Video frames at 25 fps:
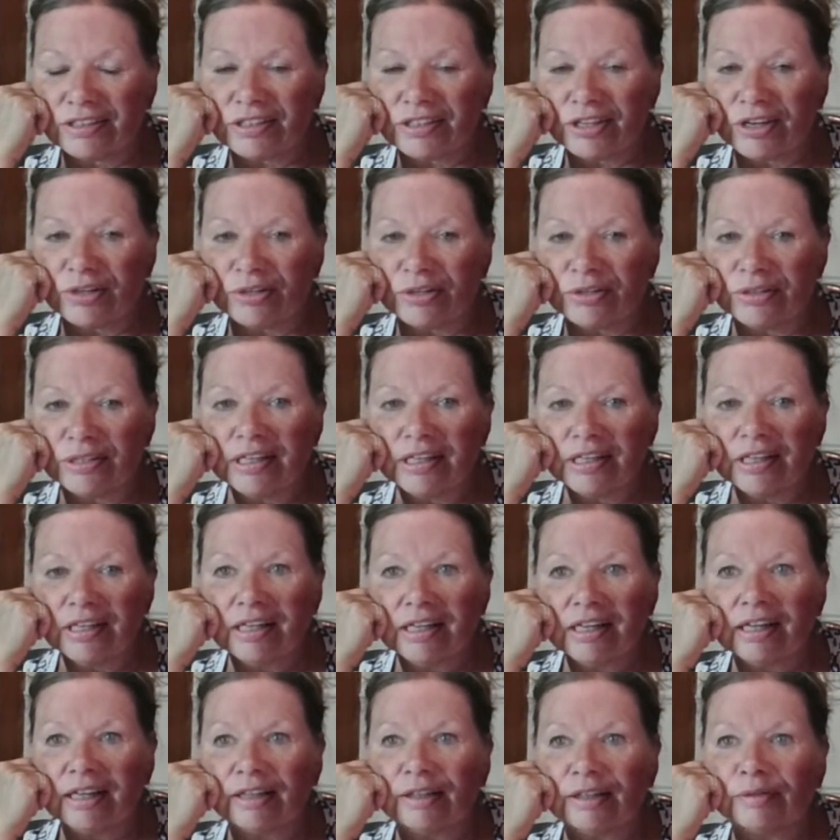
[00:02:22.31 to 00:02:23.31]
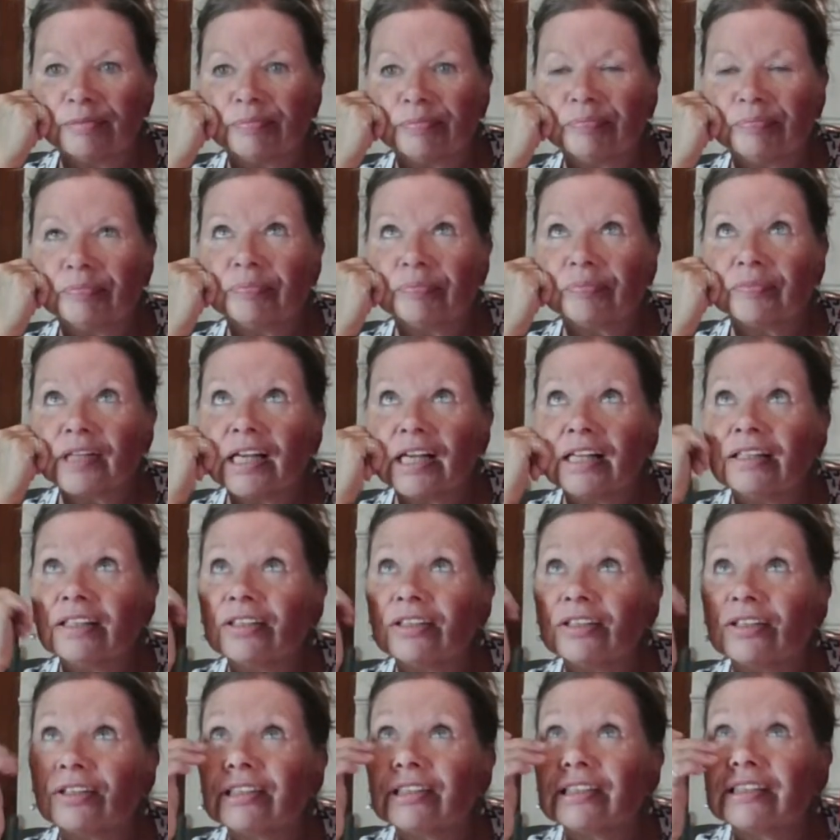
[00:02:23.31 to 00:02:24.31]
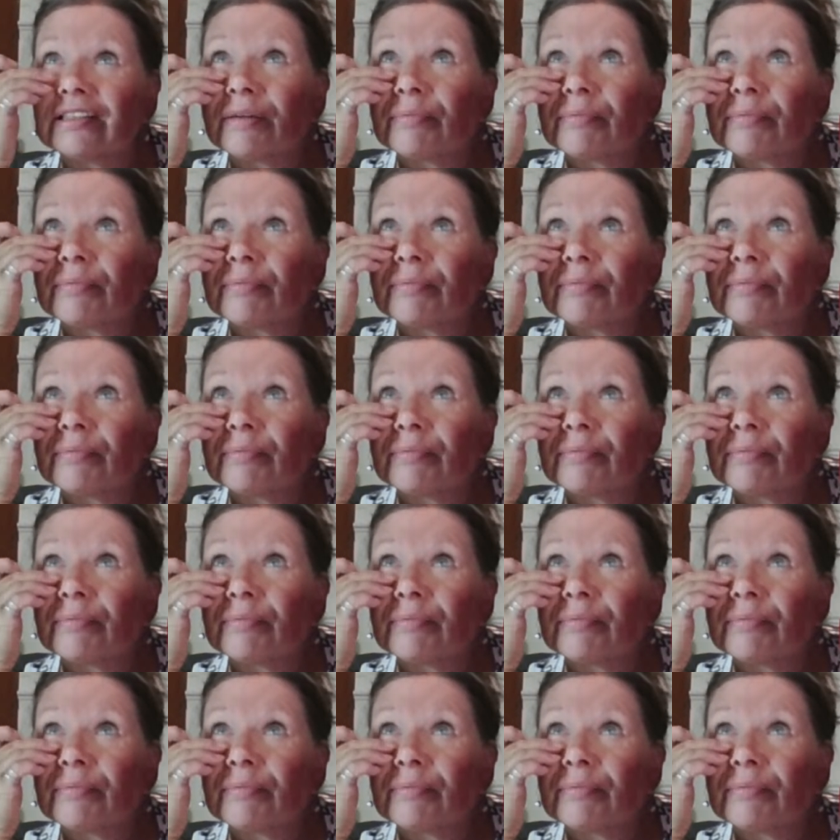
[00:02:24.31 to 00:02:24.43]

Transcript: So and there is